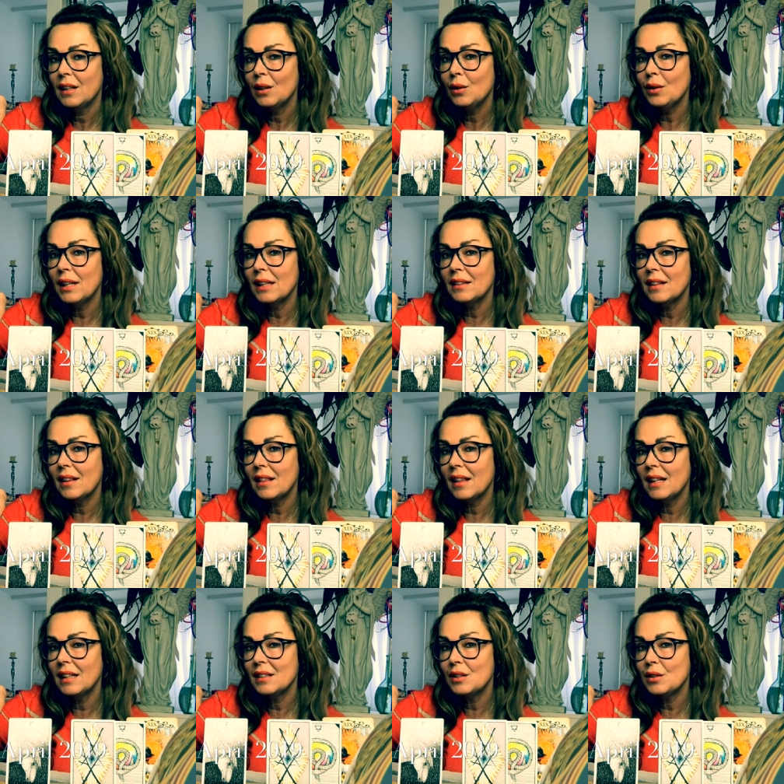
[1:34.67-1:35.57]
Look at the
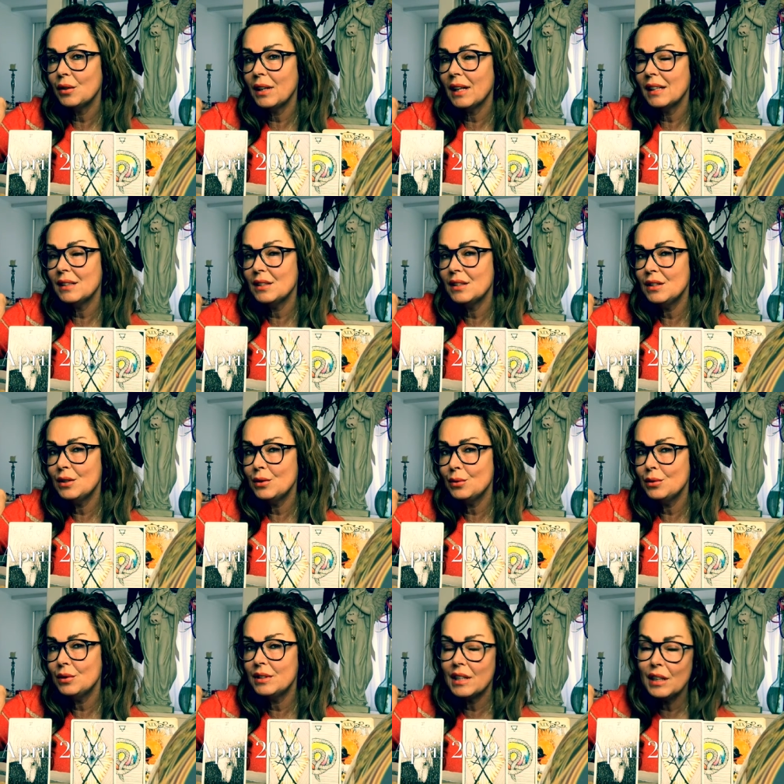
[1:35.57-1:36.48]
things you can
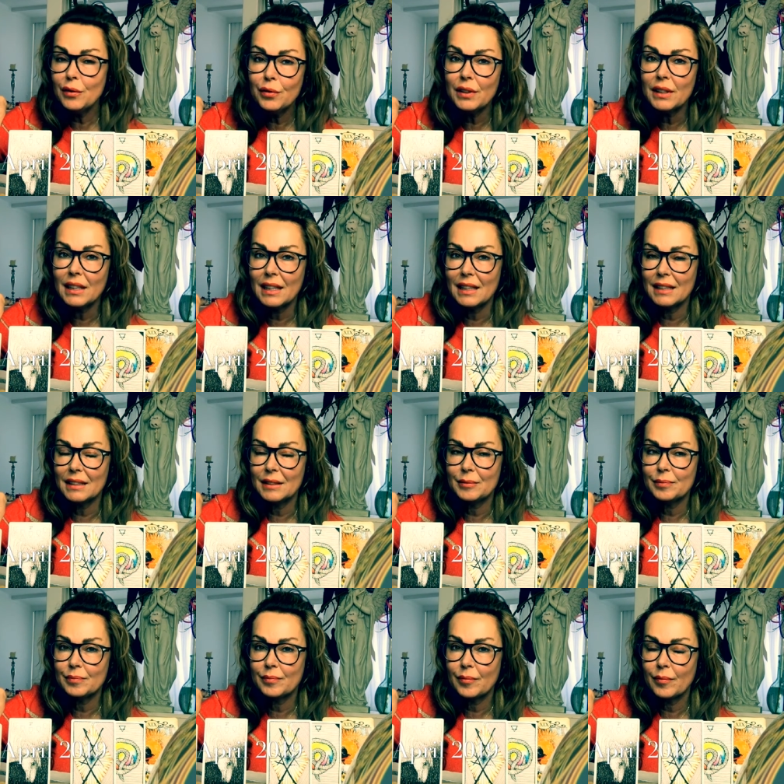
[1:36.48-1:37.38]
do differently.